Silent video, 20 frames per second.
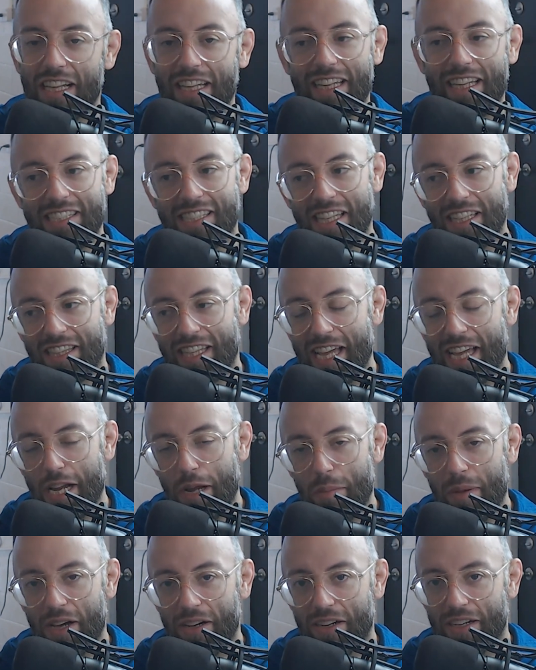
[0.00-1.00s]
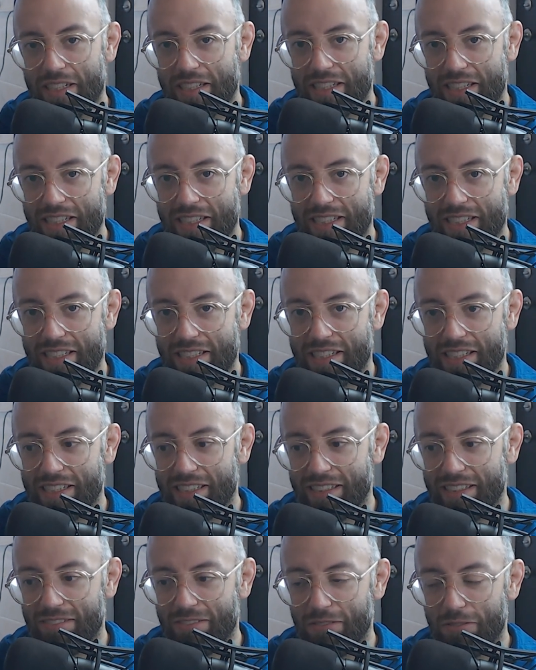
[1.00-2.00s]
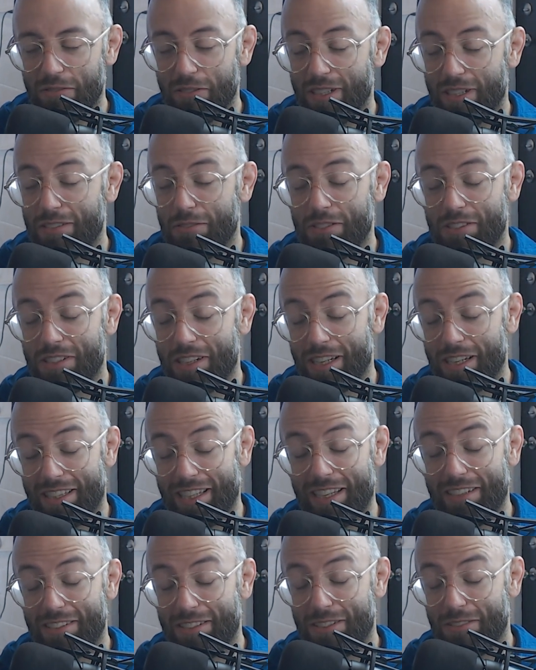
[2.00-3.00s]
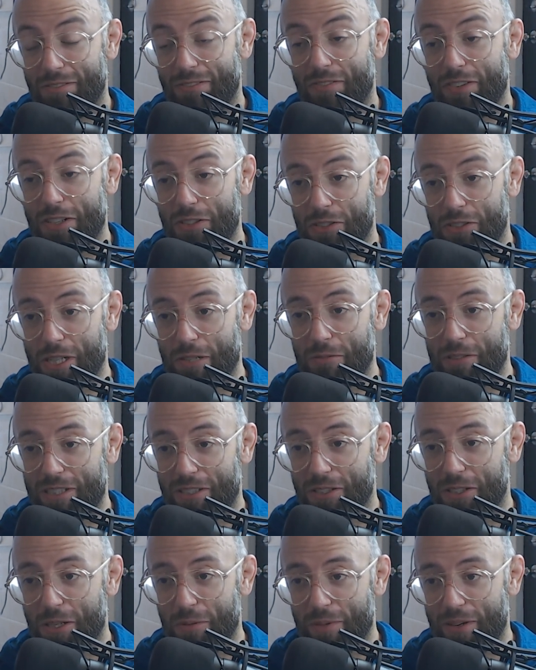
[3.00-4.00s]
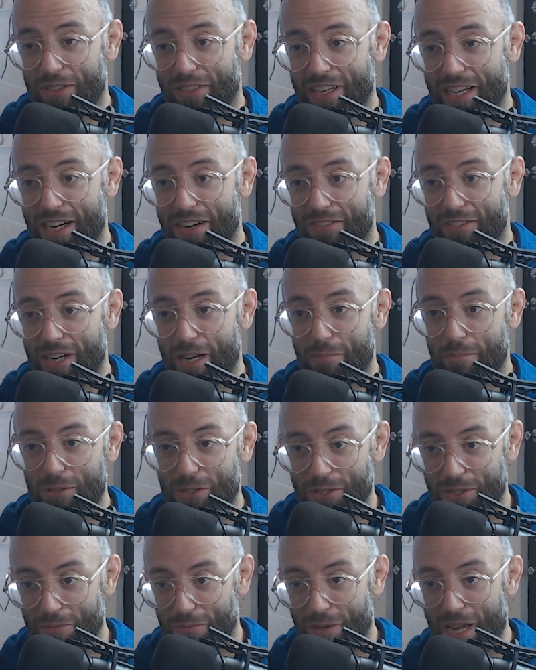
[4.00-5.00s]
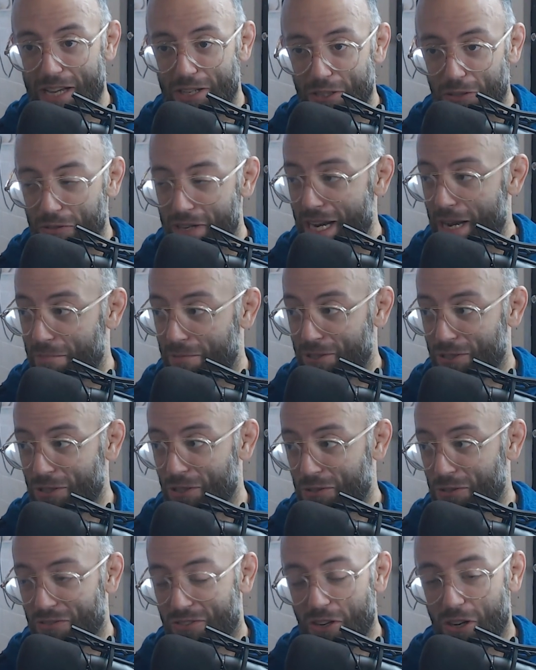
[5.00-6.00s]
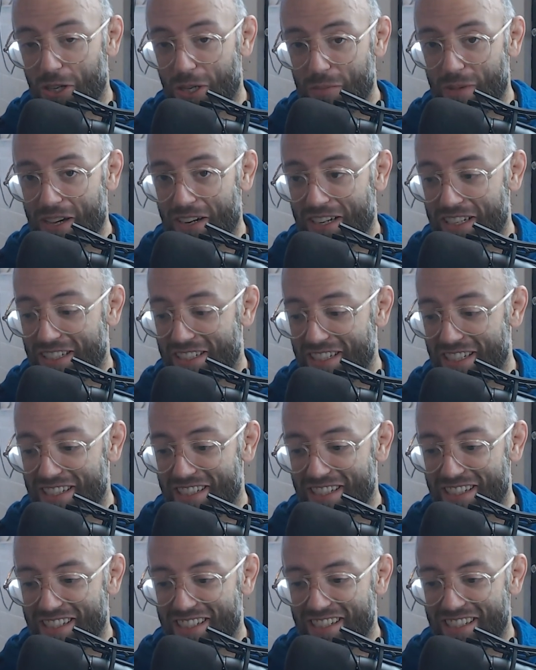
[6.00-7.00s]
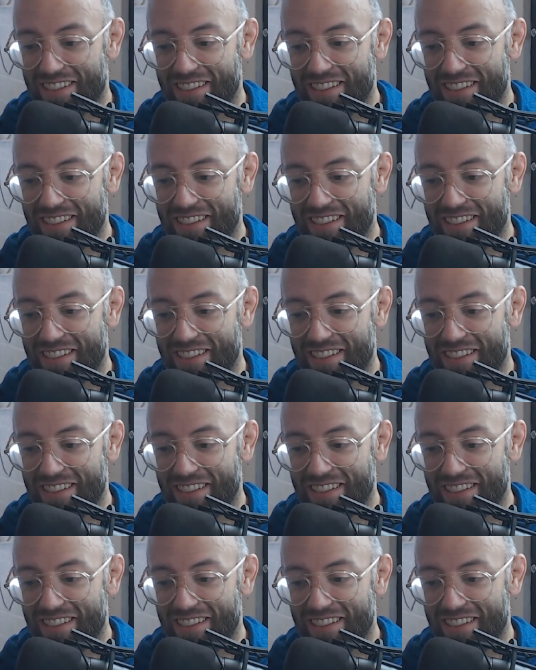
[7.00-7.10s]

That's the thing about consistency. It's like feels like we talk about that every episode. Past 3 episodes, we talk about consistency.